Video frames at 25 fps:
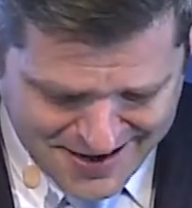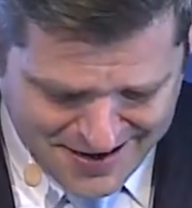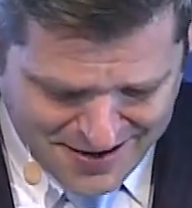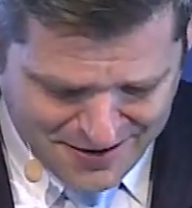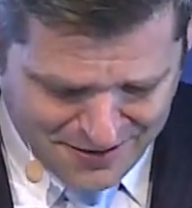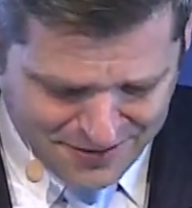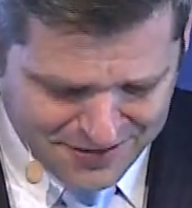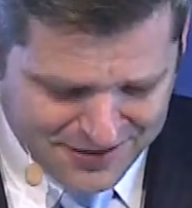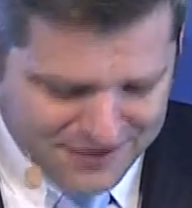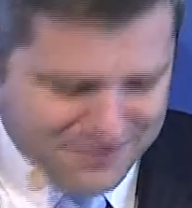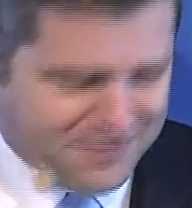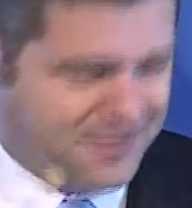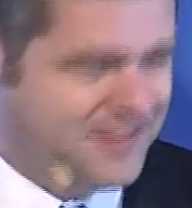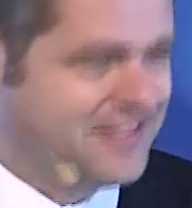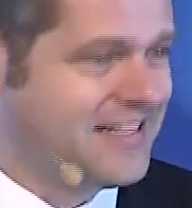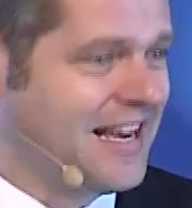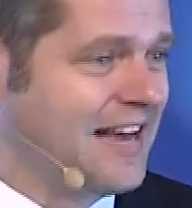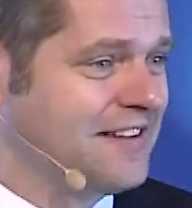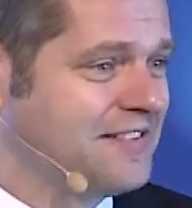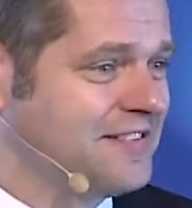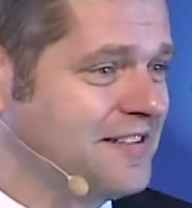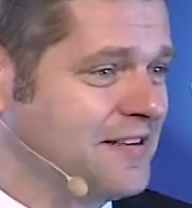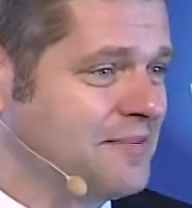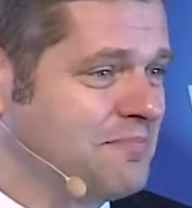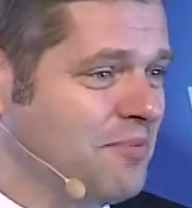on a
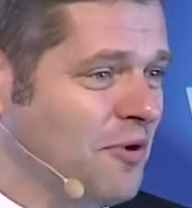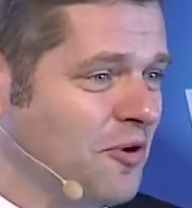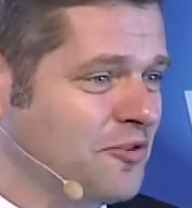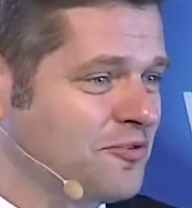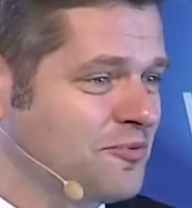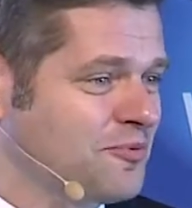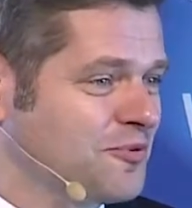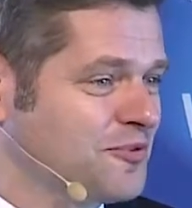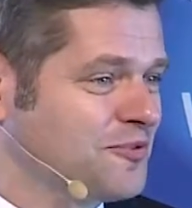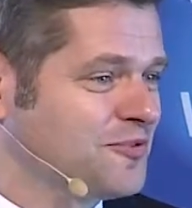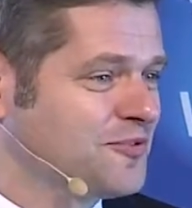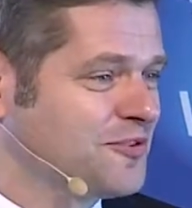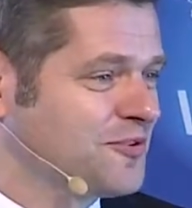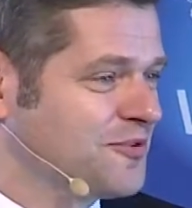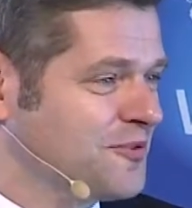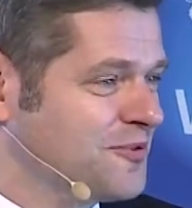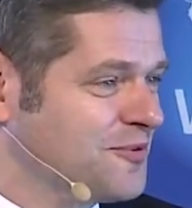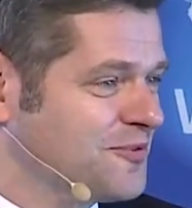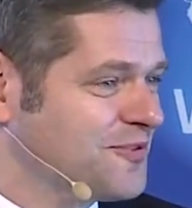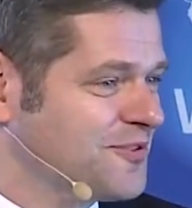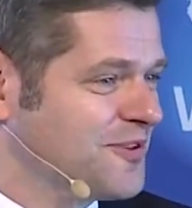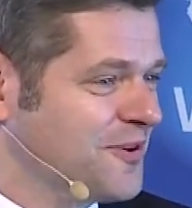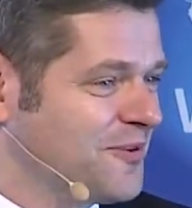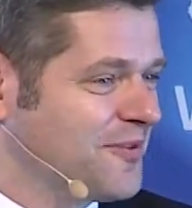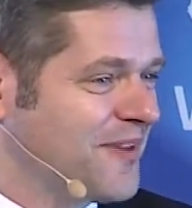fantastic Bosphorus
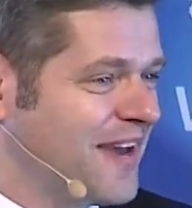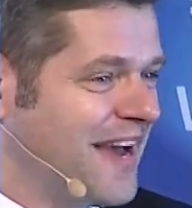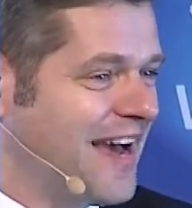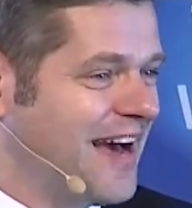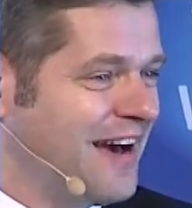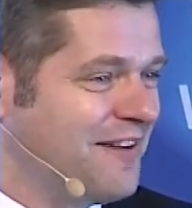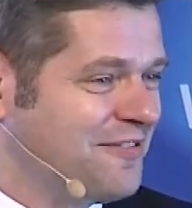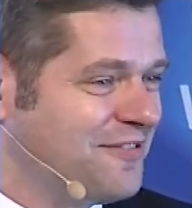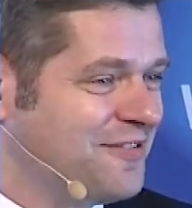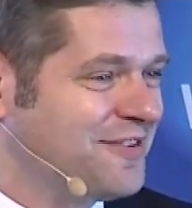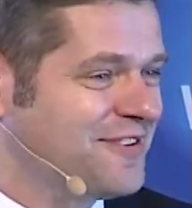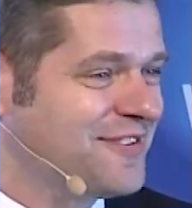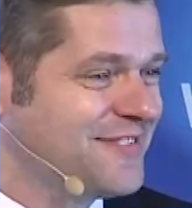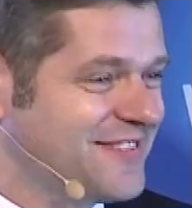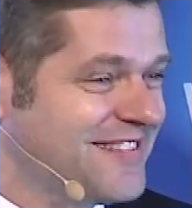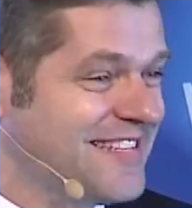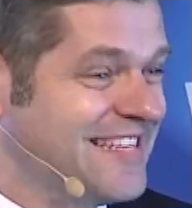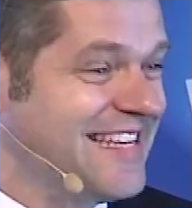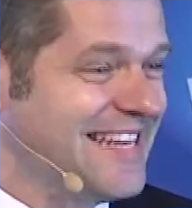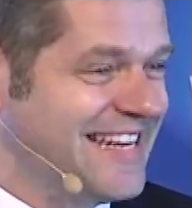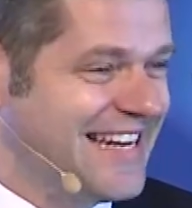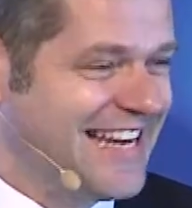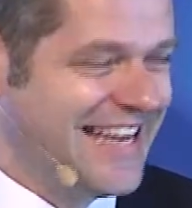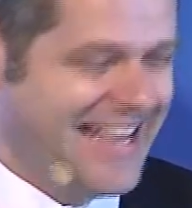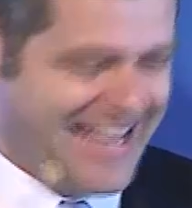cruise, so they have
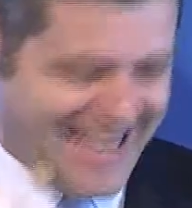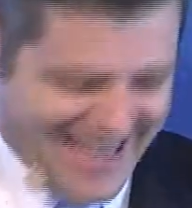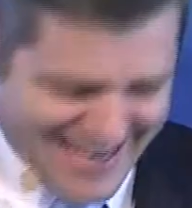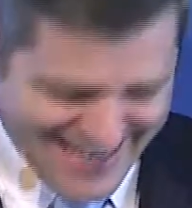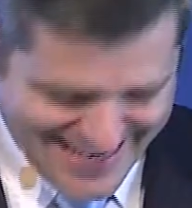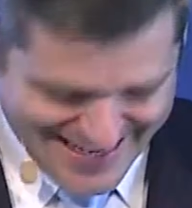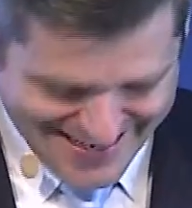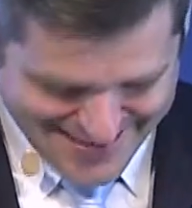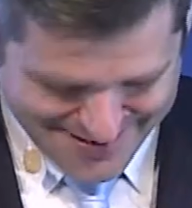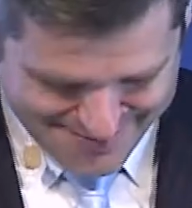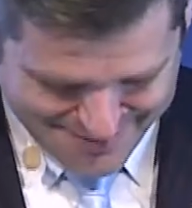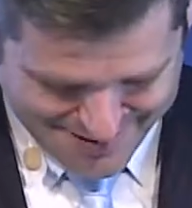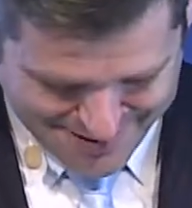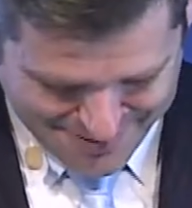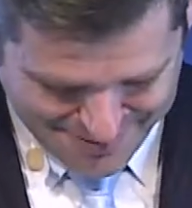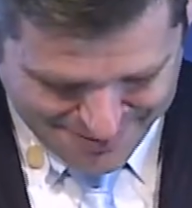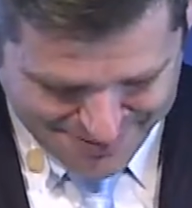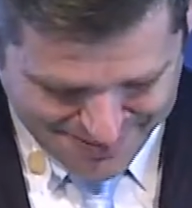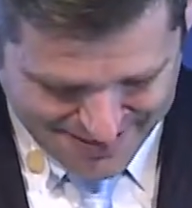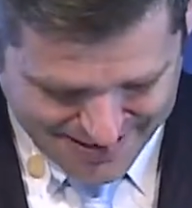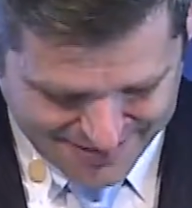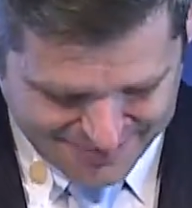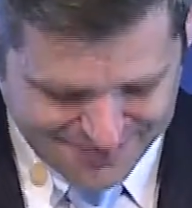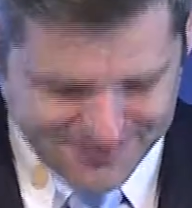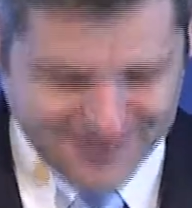seen a little bit
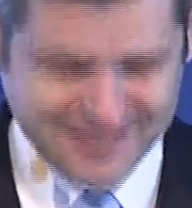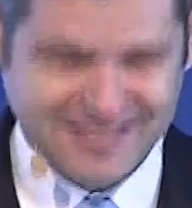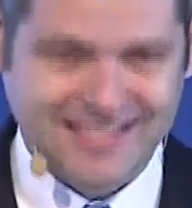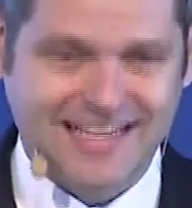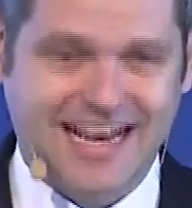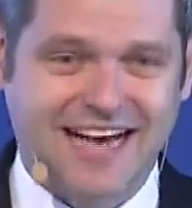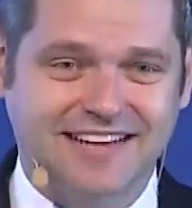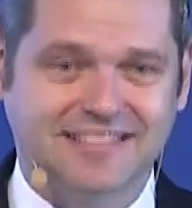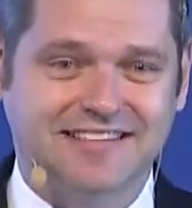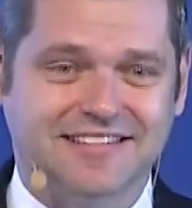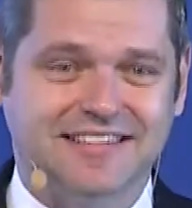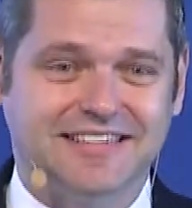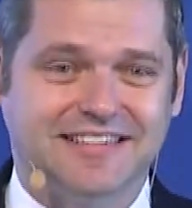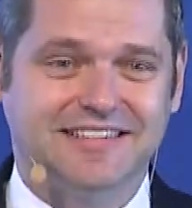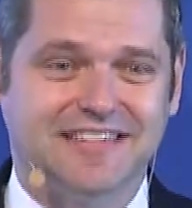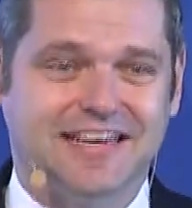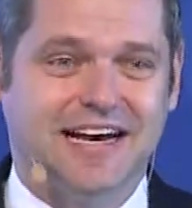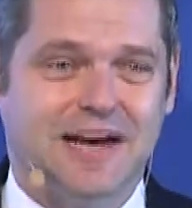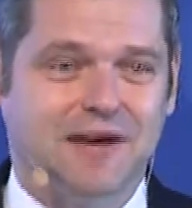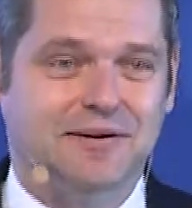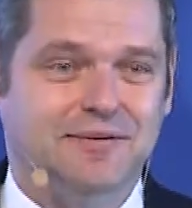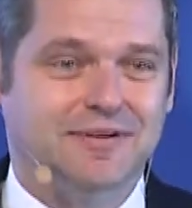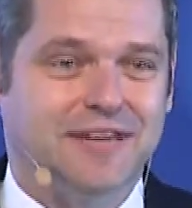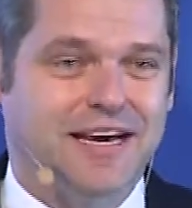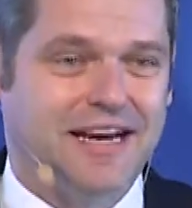of that fantastic
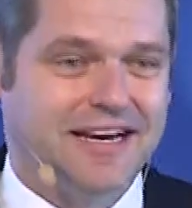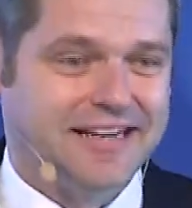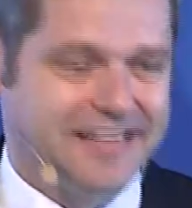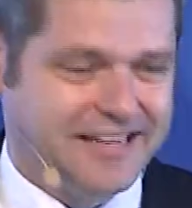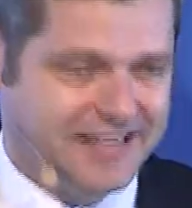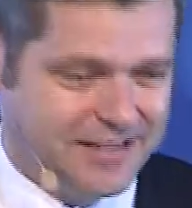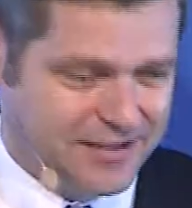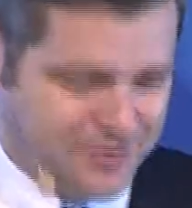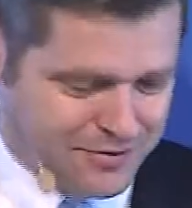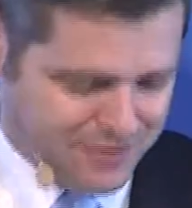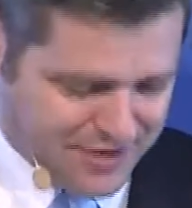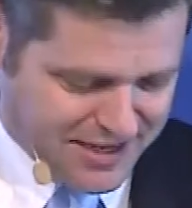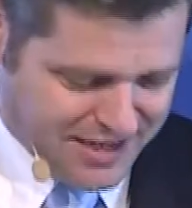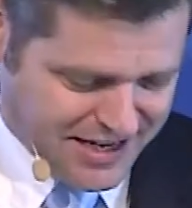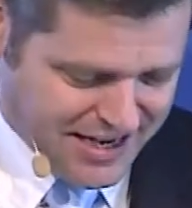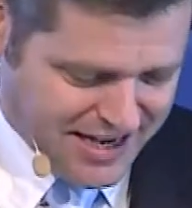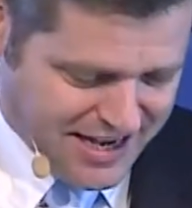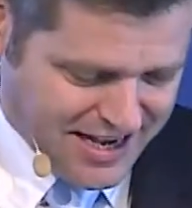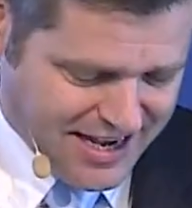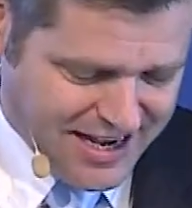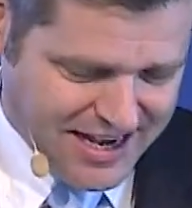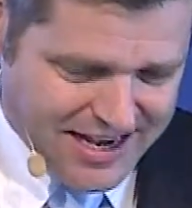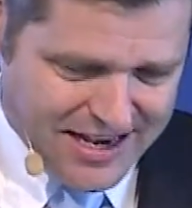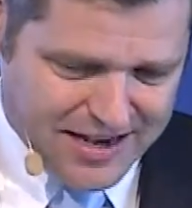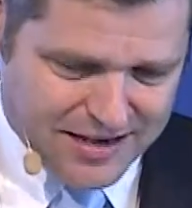town, I can agree
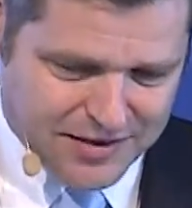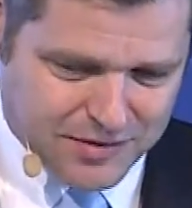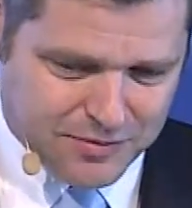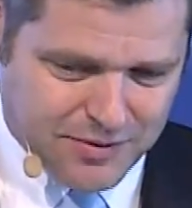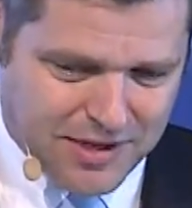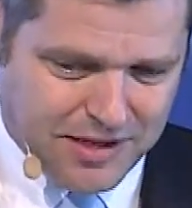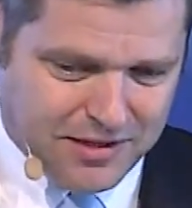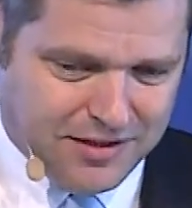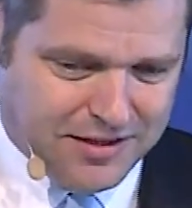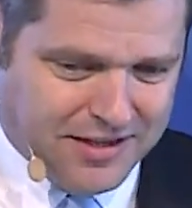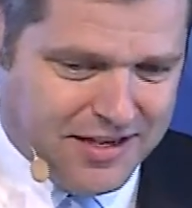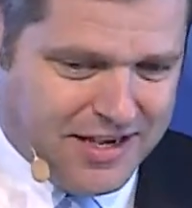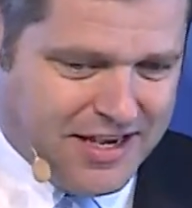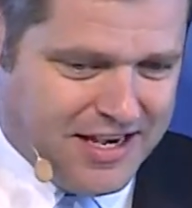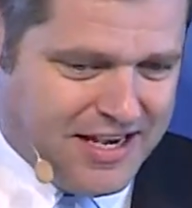as well.